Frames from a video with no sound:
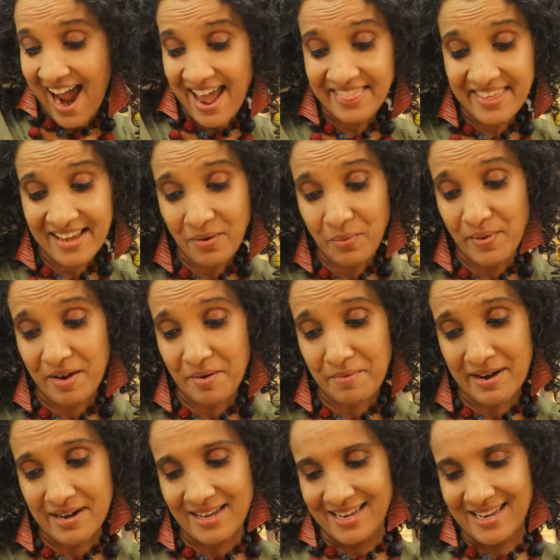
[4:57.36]
I think we are
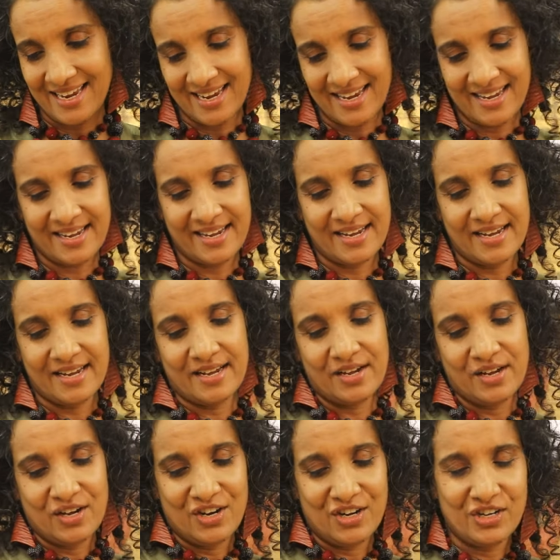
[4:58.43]
ready
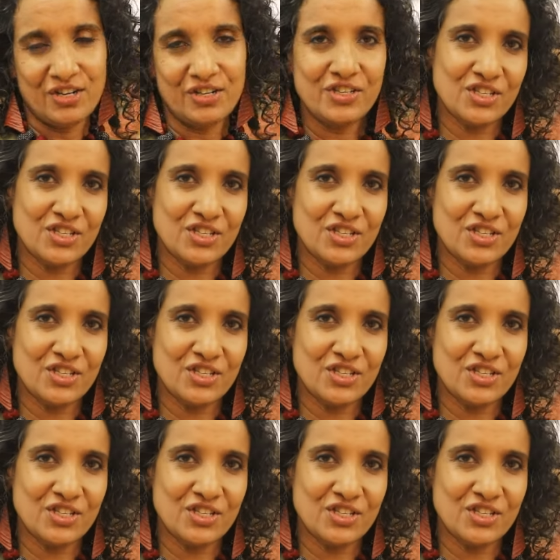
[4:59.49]
to